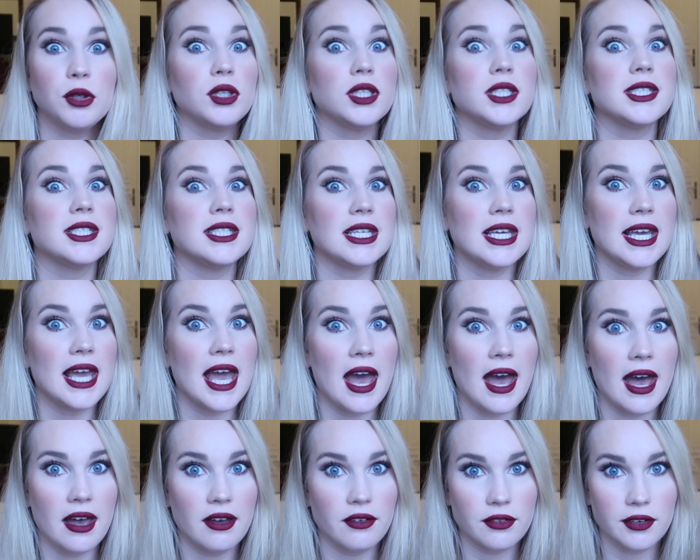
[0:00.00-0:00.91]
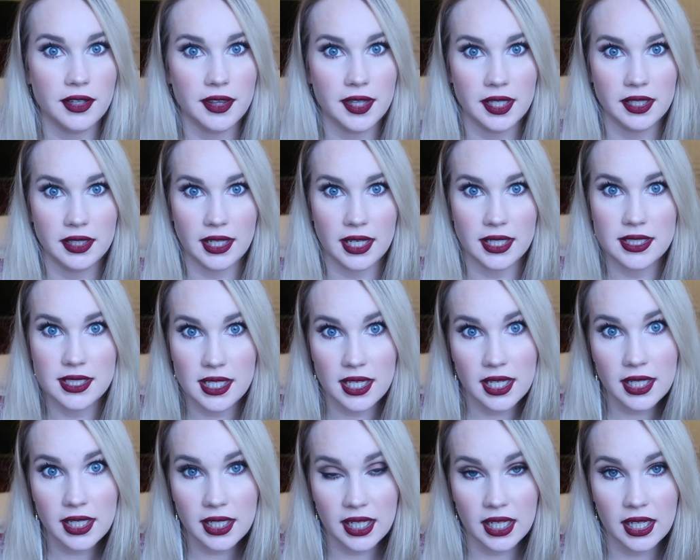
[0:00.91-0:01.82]
you can see everything that's
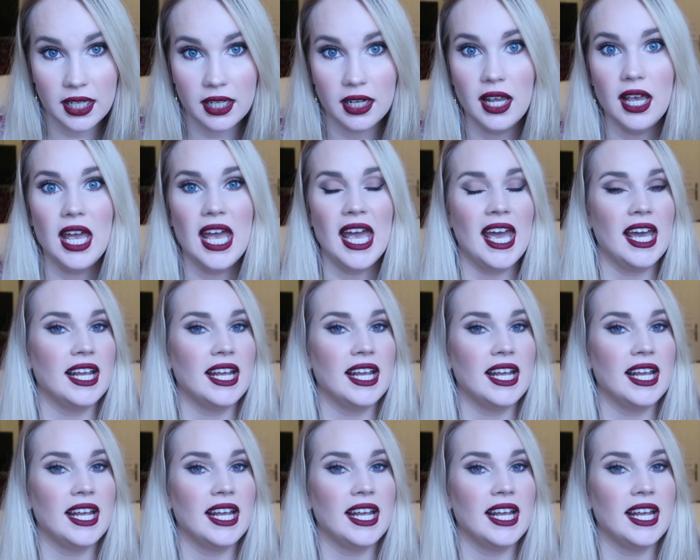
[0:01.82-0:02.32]
in it